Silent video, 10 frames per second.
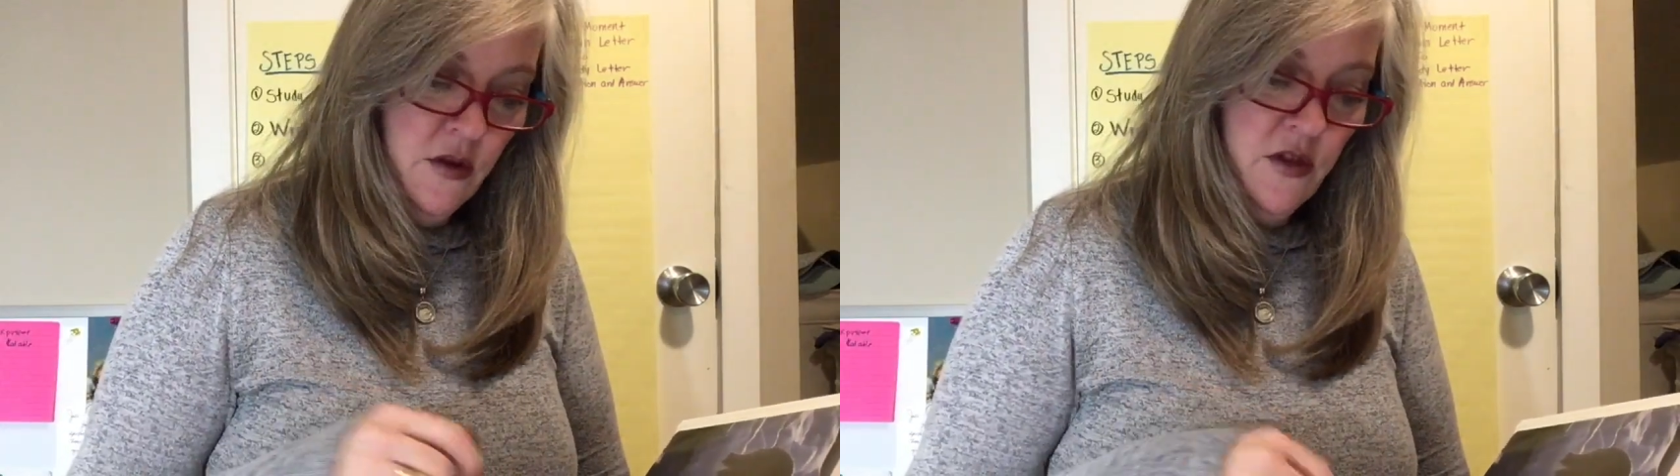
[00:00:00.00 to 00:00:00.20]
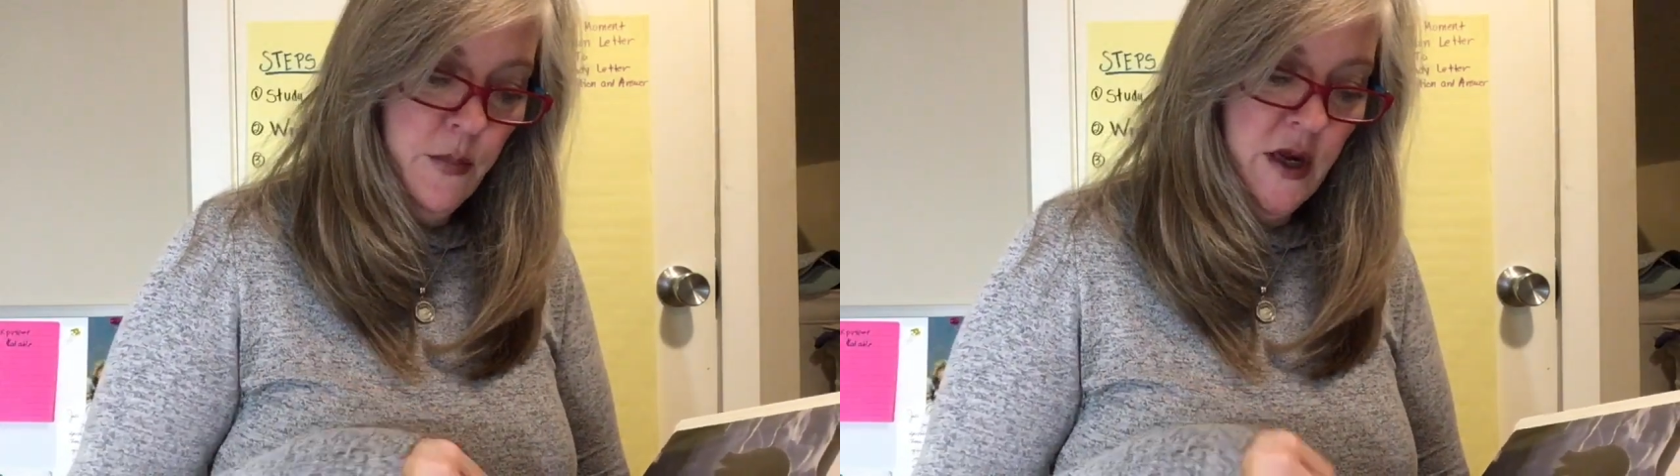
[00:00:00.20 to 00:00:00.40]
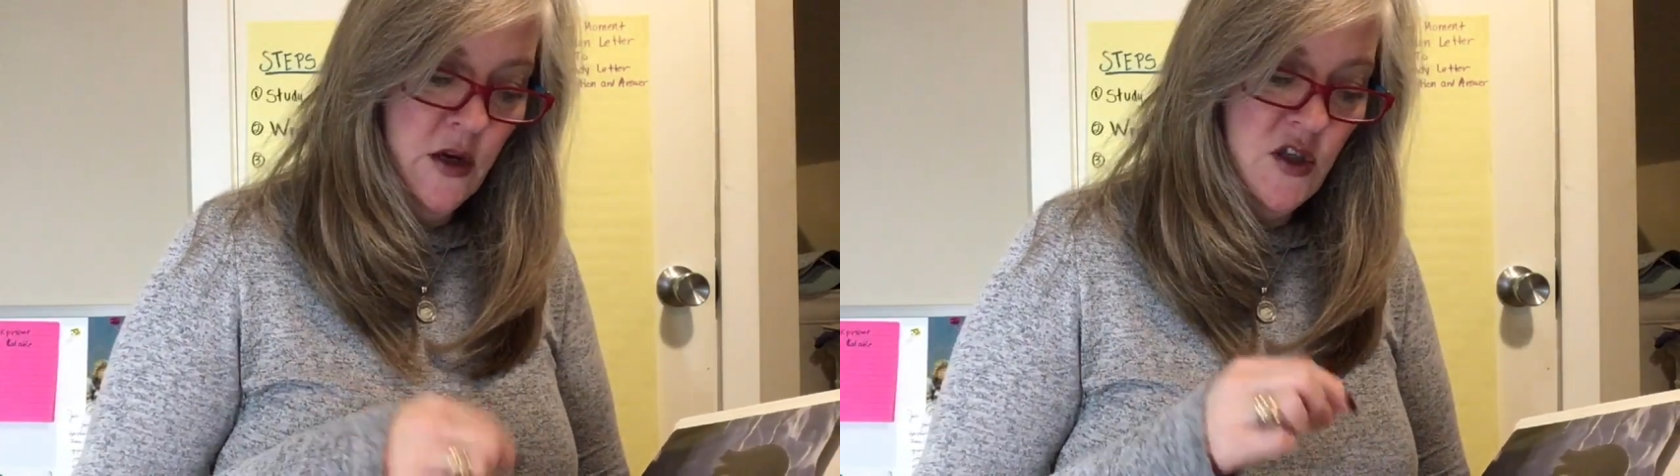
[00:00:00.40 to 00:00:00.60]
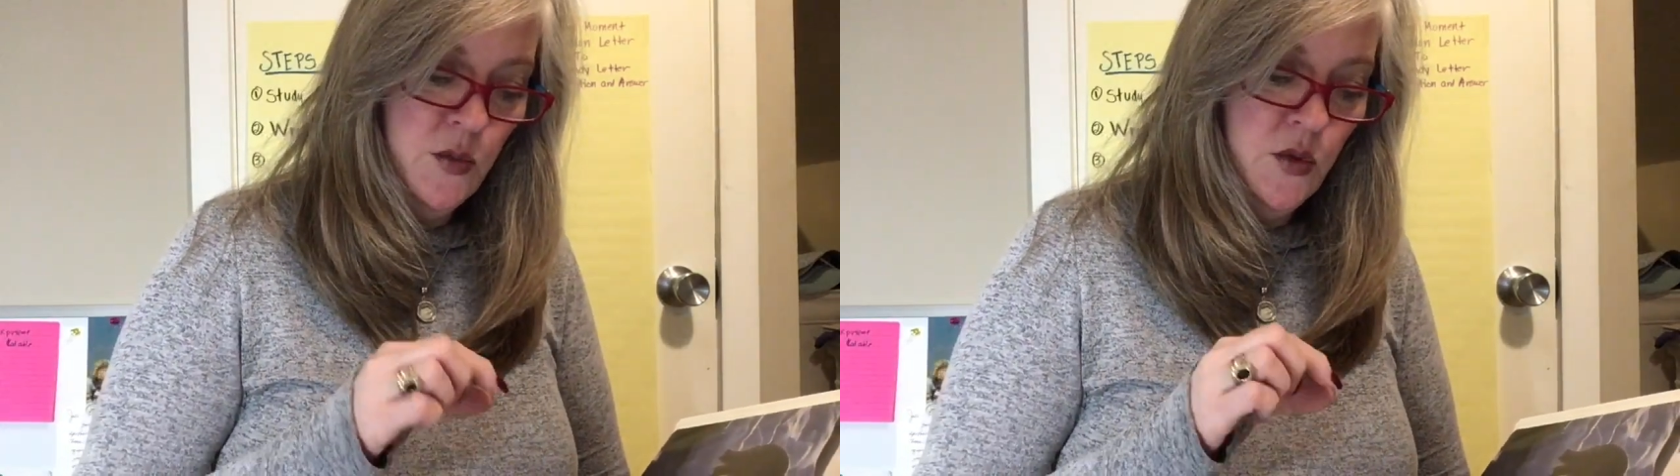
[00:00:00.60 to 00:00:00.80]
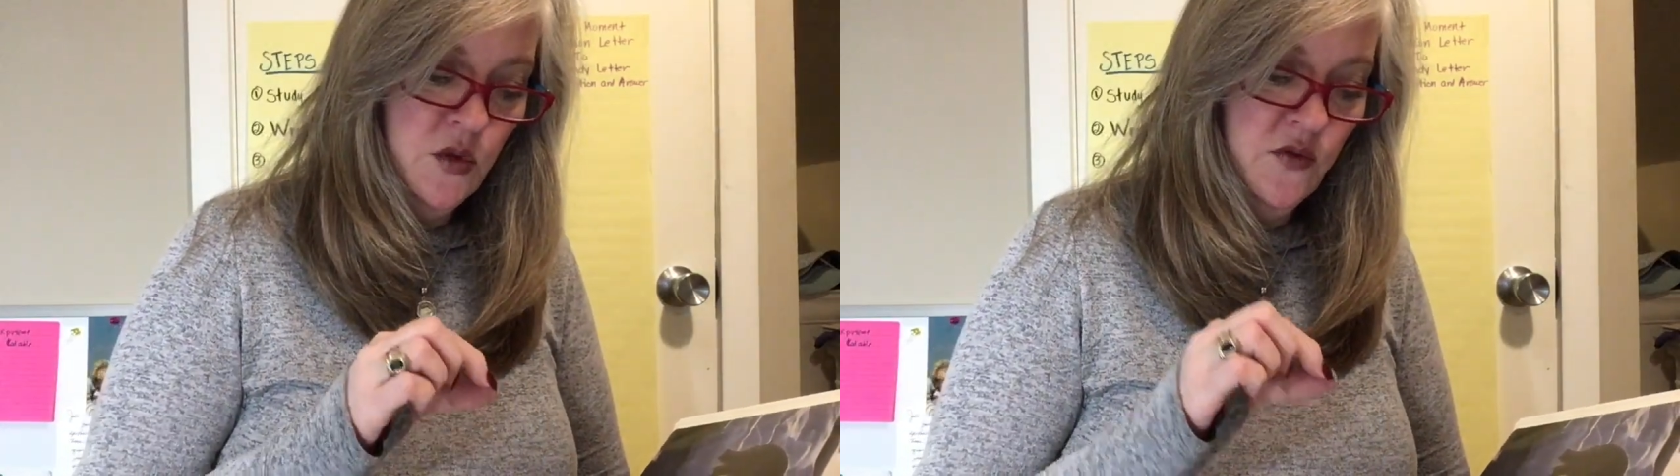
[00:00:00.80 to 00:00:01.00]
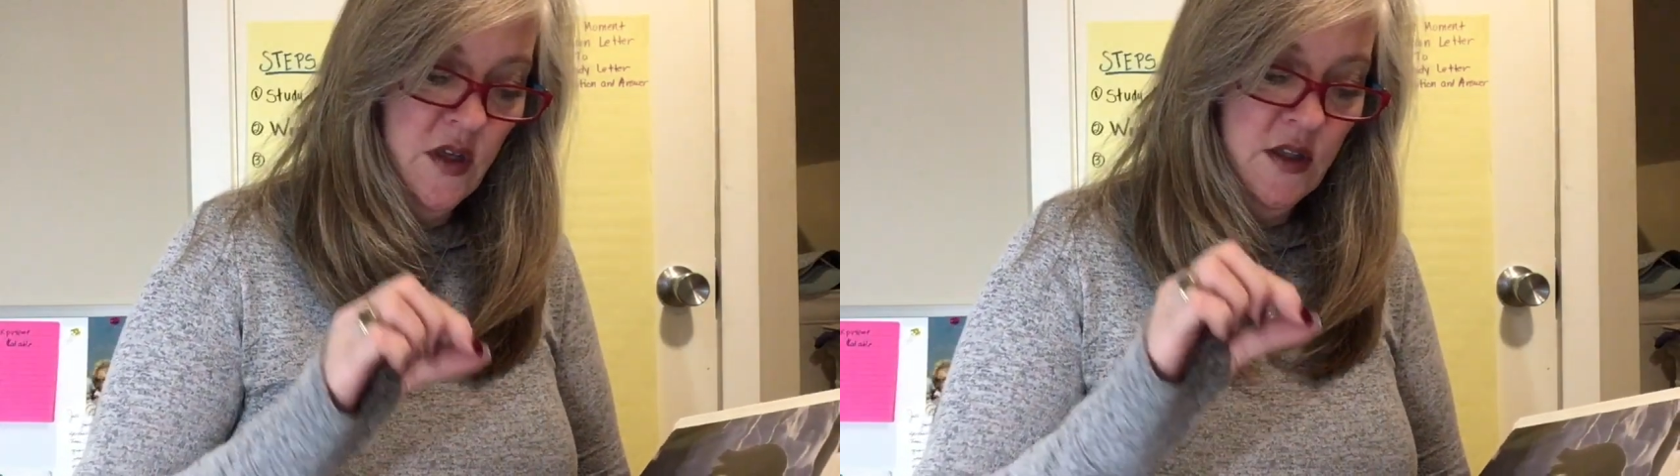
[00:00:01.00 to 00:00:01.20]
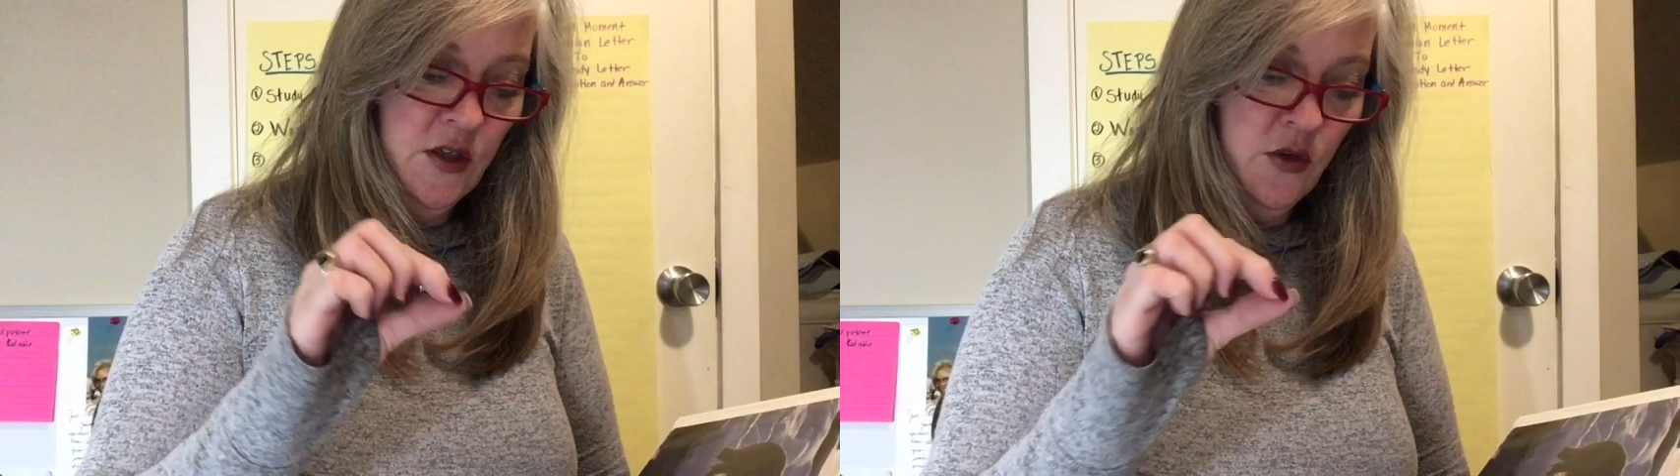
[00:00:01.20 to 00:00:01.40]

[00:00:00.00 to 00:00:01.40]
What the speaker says: the bears move a little